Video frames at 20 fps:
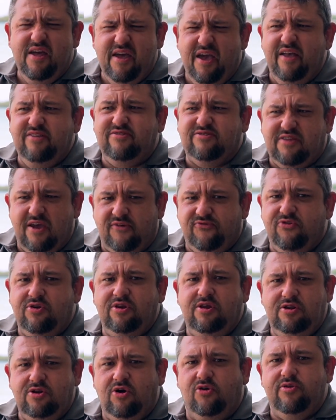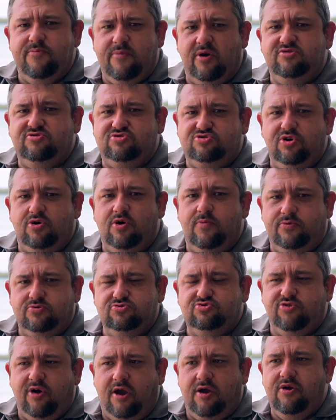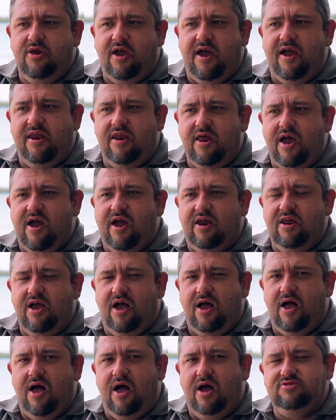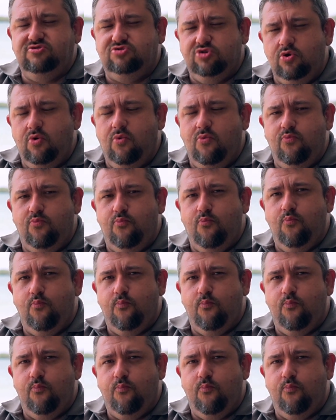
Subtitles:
It's definitely not the most durable drone, and I do